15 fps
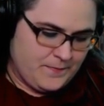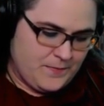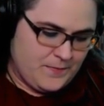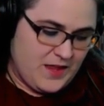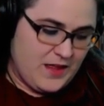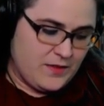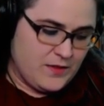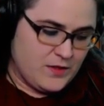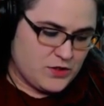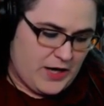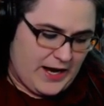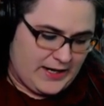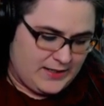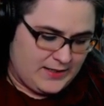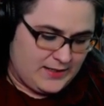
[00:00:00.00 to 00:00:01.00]
Then the
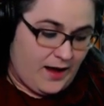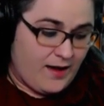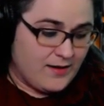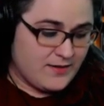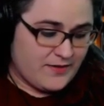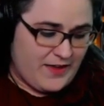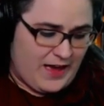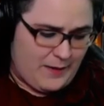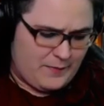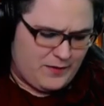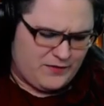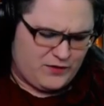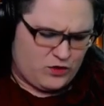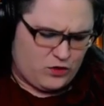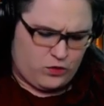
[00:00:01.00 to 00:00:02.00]
dragon got into the
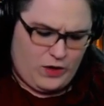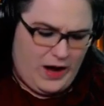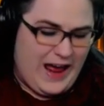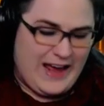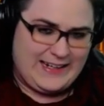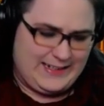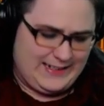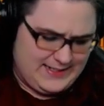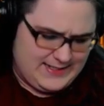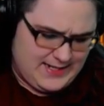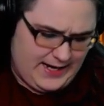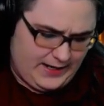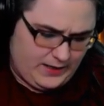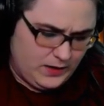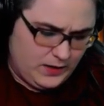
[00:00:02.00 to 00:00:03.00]
habit of cracking its
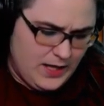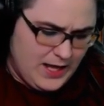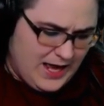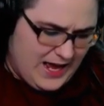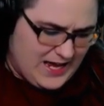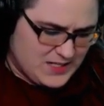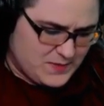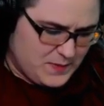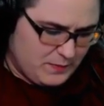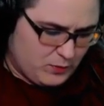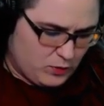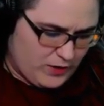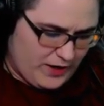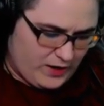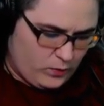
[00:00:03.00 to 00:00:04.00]
tail, as
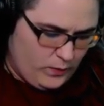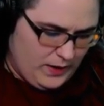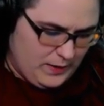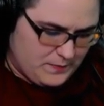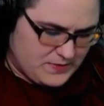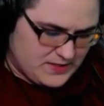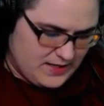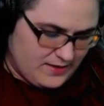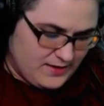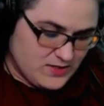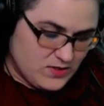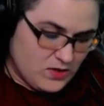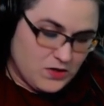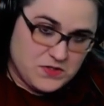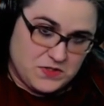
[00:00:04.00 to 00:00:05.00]
people crack
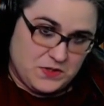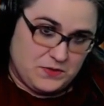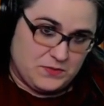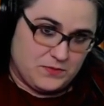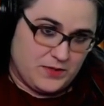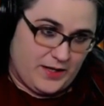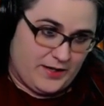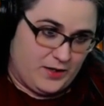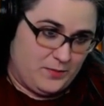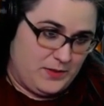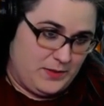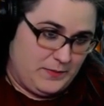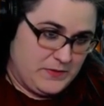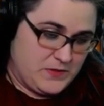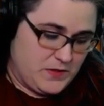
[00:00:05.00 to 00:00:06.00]
got on
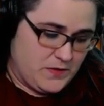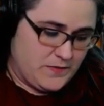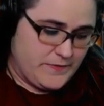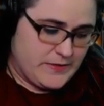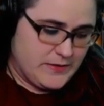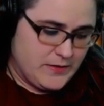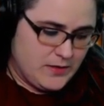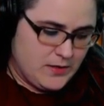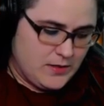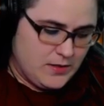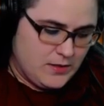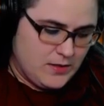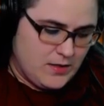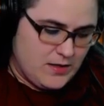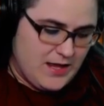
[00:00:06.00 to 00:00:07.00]
people's nerves.
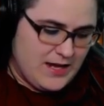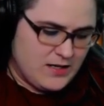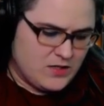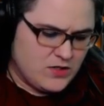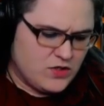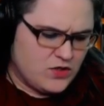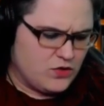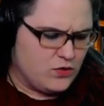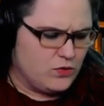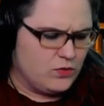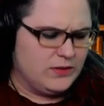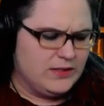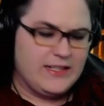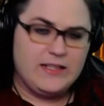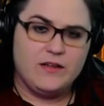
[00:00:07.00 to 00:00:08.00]
Then, too,
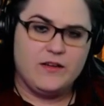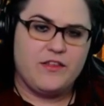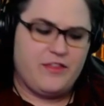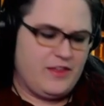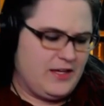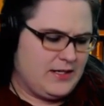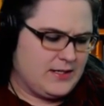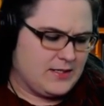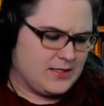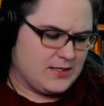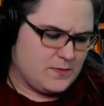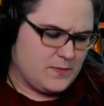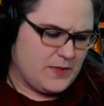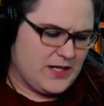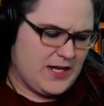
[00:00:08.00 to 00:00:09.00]
little
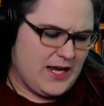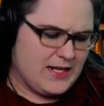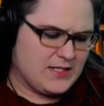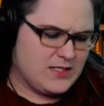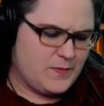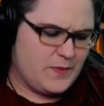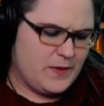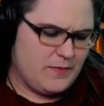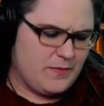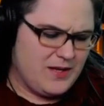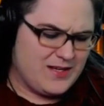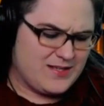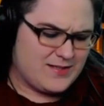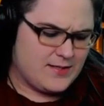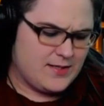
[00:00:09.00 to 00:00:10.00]
things began to be
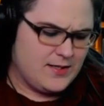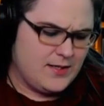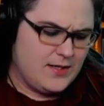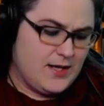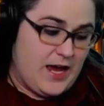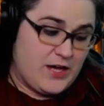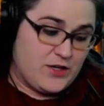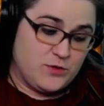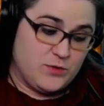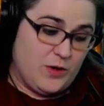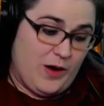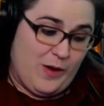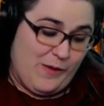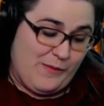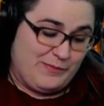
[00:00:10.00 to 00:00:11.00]
missed, and you know
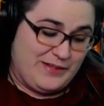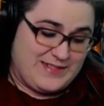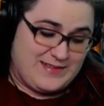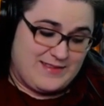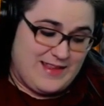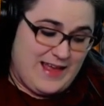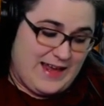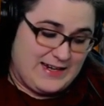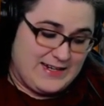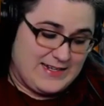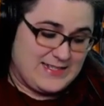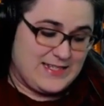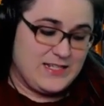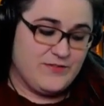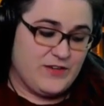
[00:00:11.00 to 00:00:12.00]
how
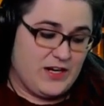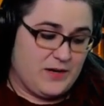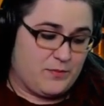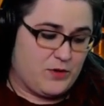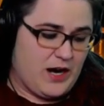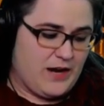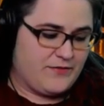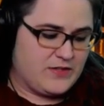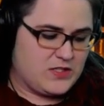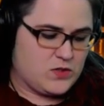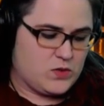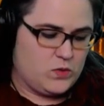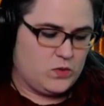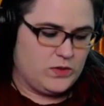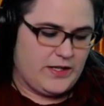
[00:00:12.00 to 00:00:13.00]
in a private
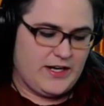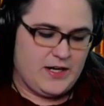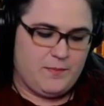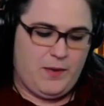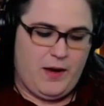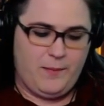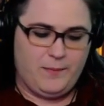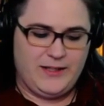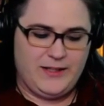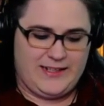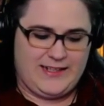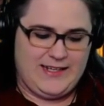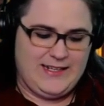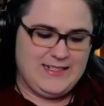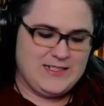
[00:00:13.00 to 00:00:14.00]
school and in a public
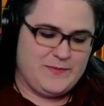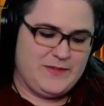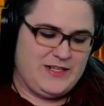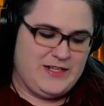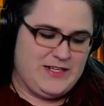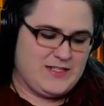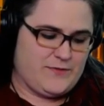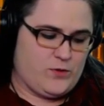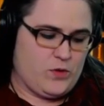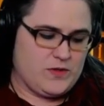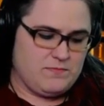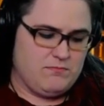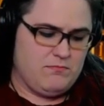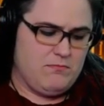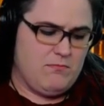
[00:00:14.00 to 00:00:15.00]
kingdom it is, of course,
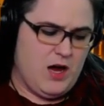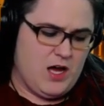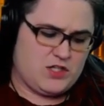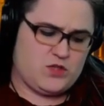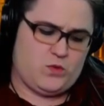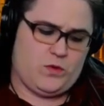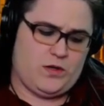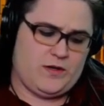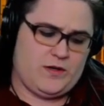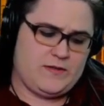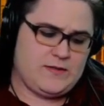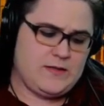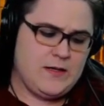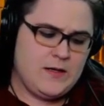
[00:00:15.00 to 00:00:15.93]
much worse.